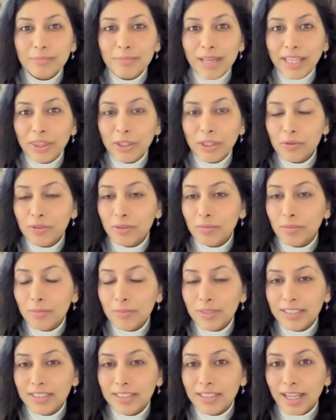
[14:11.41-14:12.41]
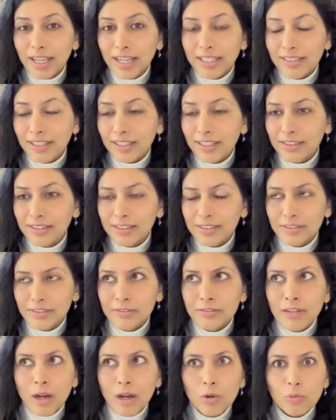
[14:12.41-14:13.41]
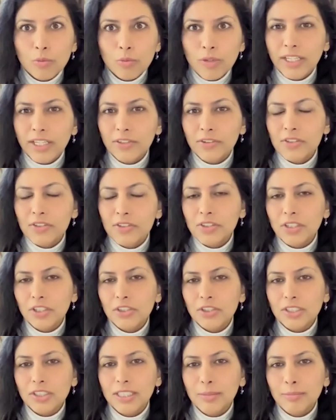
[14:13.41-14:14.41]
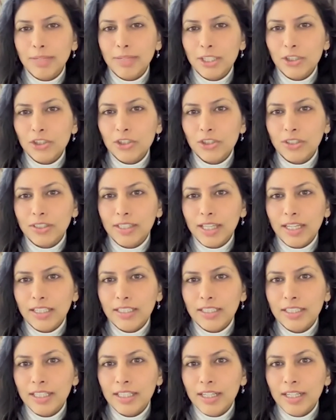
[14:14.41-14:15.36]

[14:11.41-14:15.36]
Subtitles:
Matthew Lieberman had done this groundbreaking research, and he mentioned that,